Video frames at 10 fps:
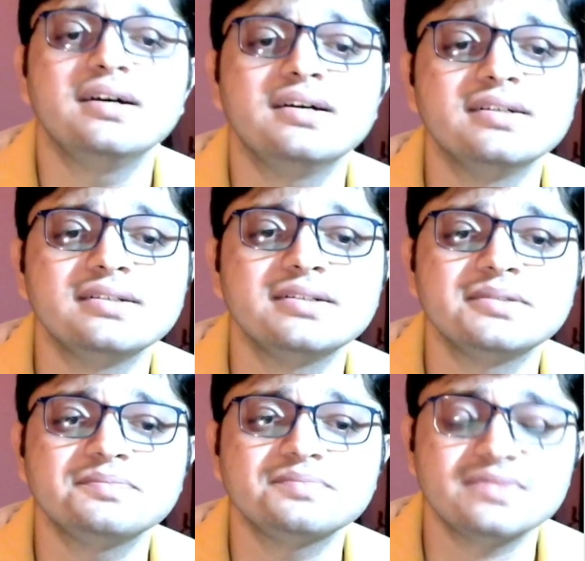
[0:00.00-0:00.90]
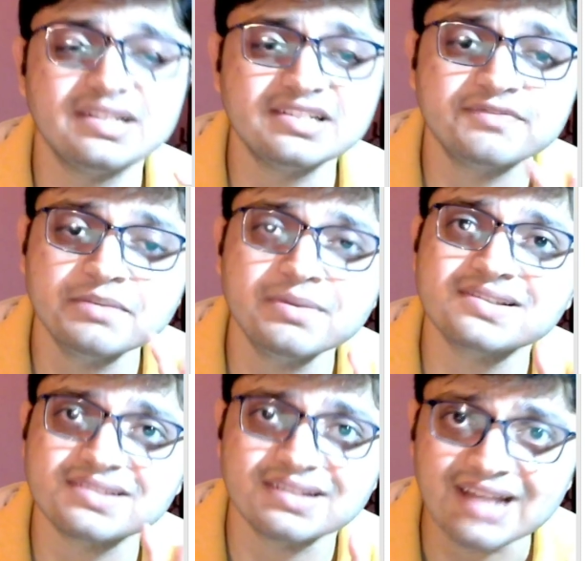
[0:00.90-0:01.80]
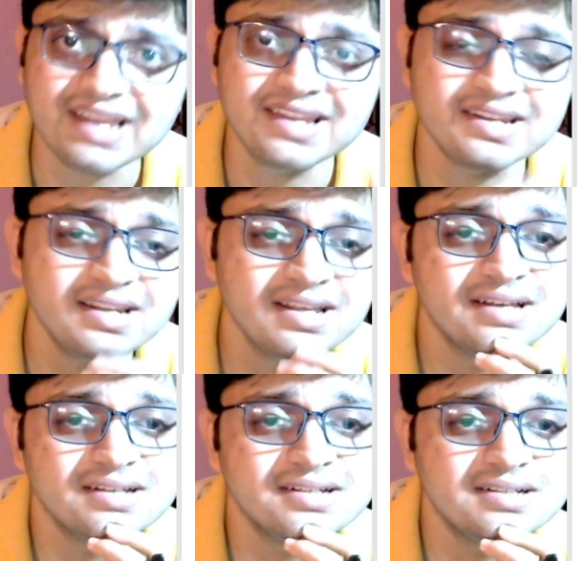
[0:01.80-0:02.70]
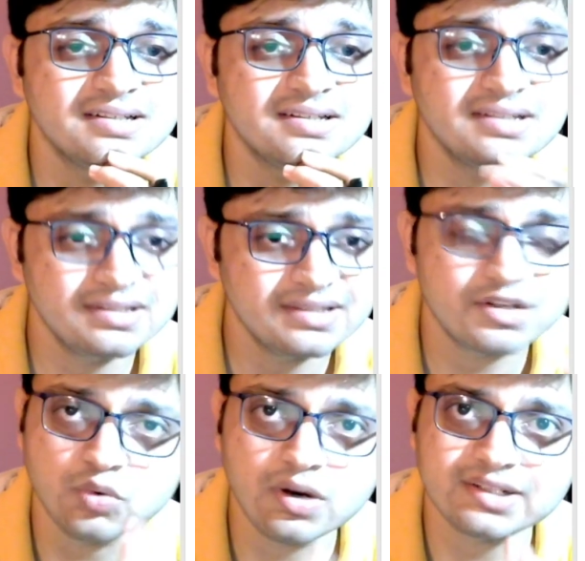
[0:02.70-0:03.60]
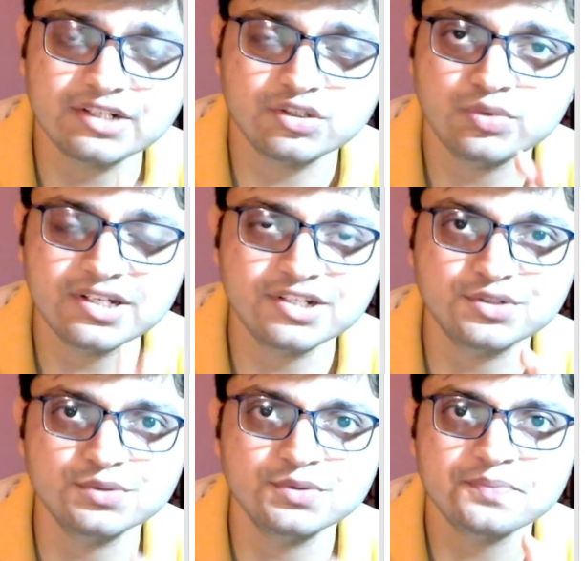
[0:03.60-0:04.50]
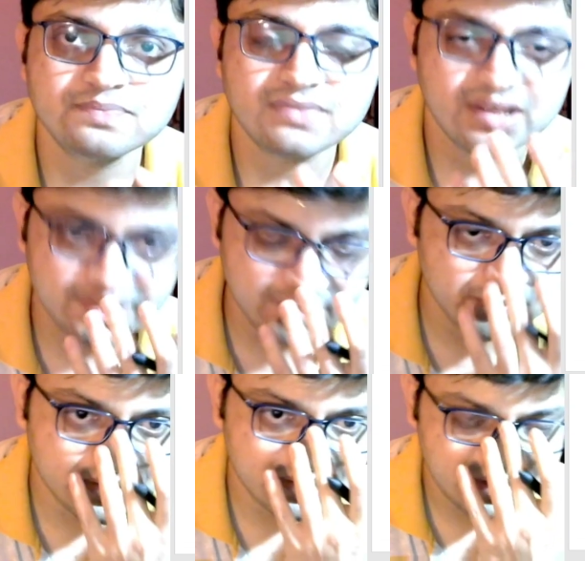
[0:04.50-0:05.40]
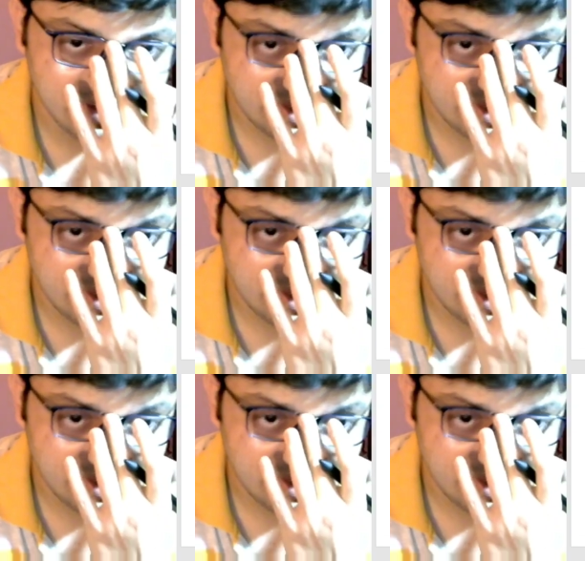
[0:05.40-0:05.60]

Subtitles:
There is a famous line in that work that you need to remember.